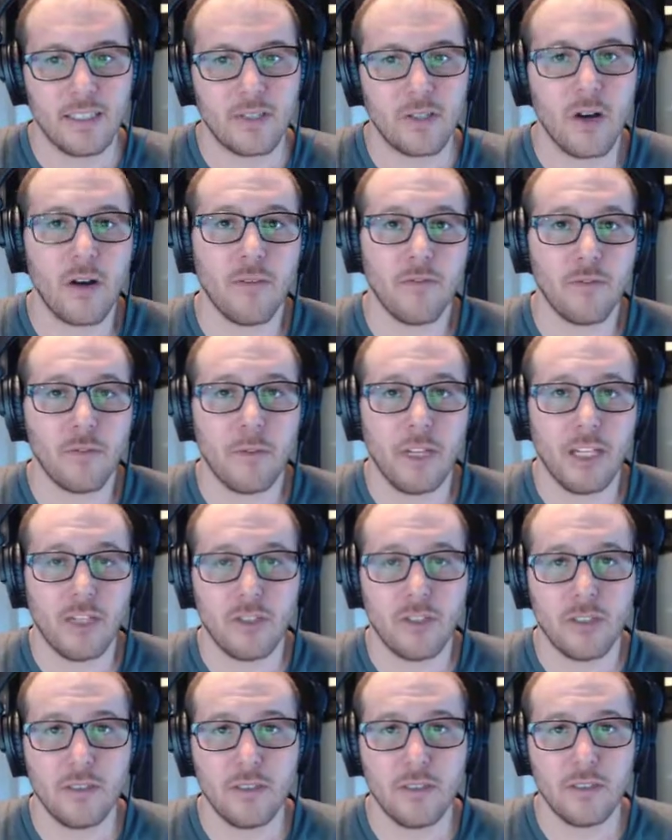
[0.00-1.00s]

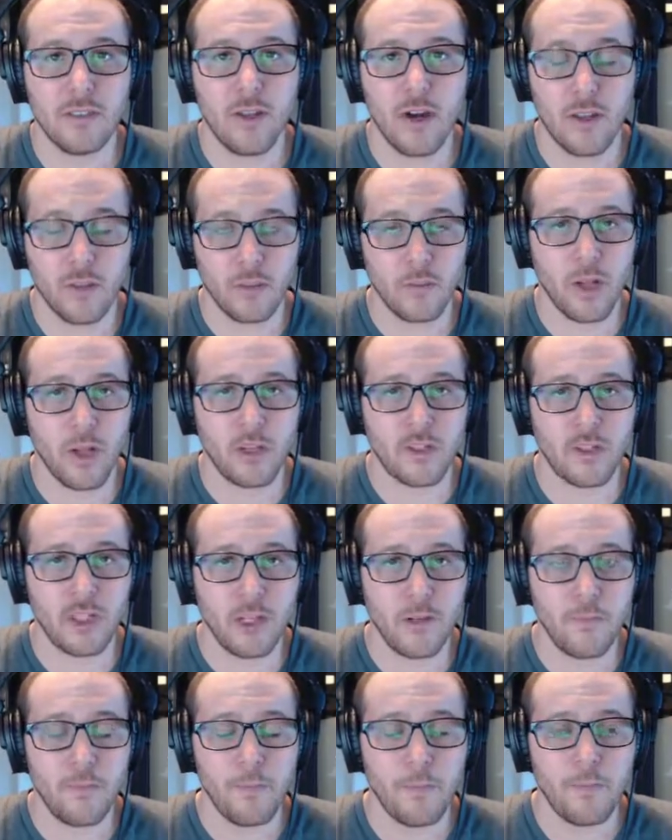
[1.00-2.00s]
confirmations on the
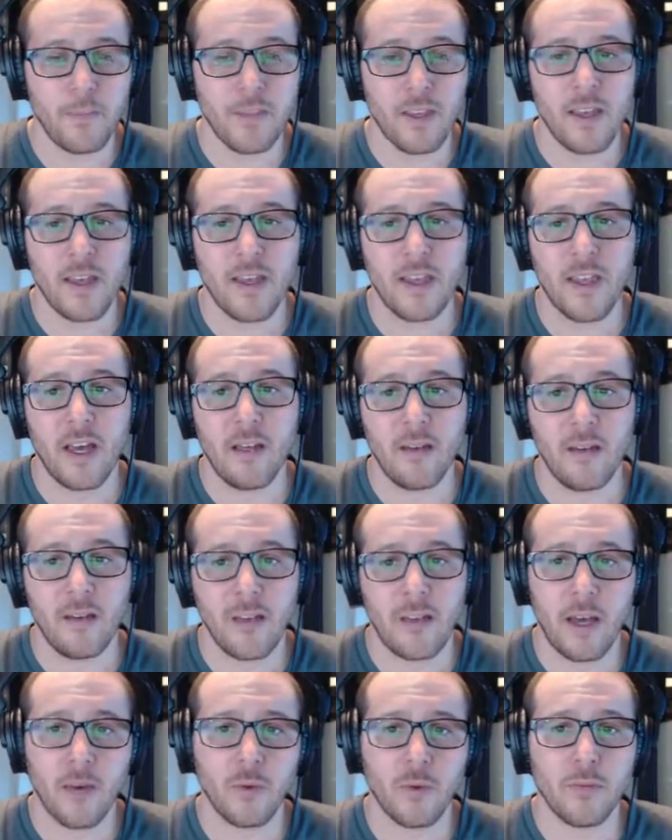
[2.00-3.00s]
blockchain,
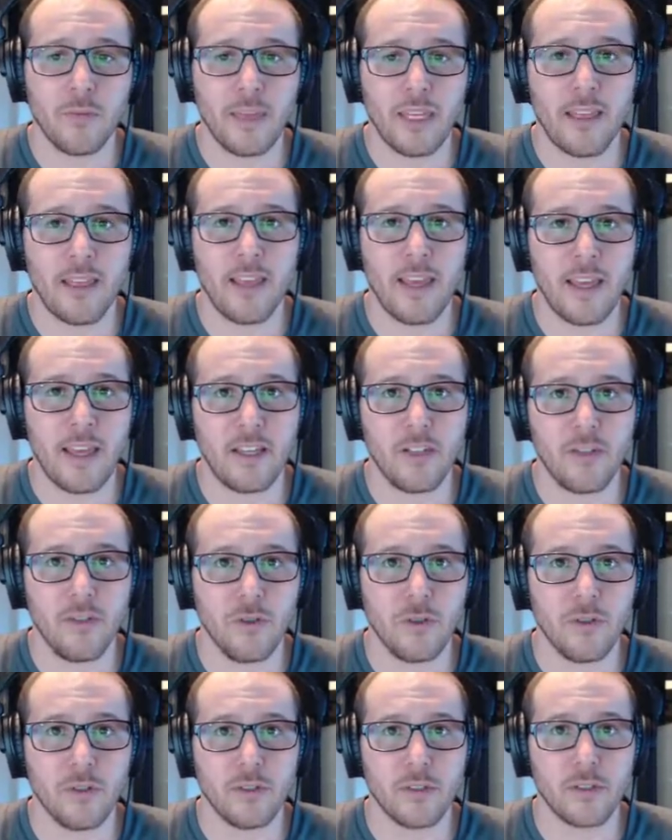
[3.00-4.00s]
that will mean that
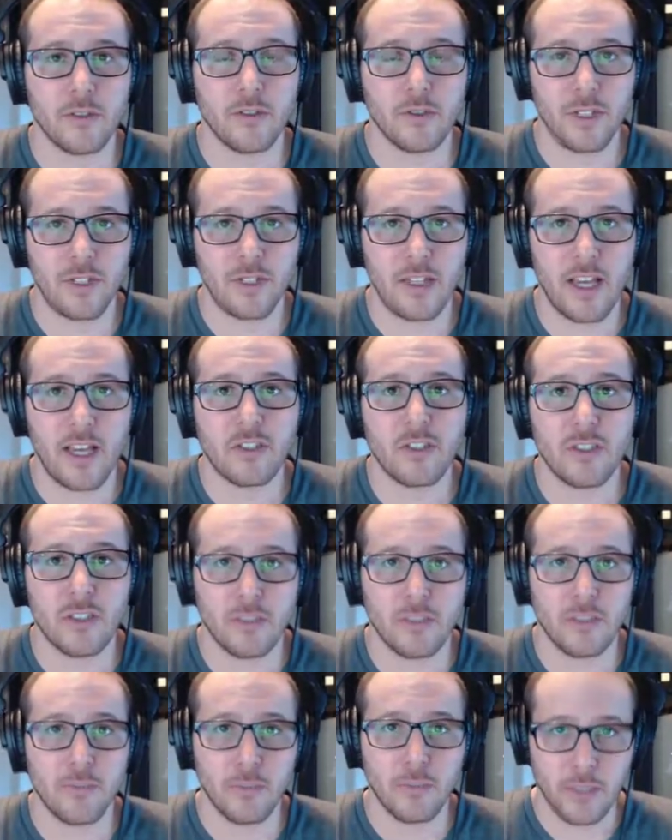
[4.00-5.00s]
your transaction is
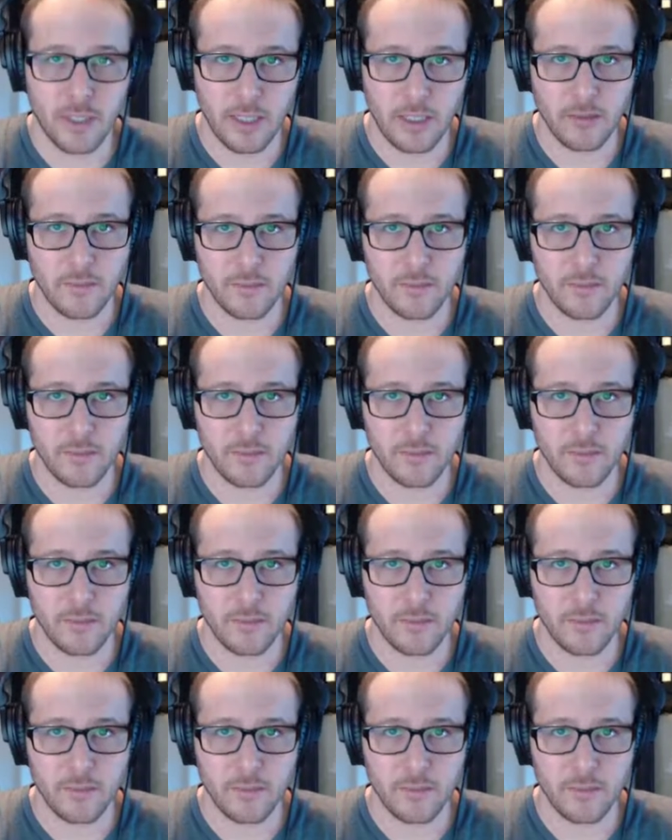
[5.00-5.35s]
complete.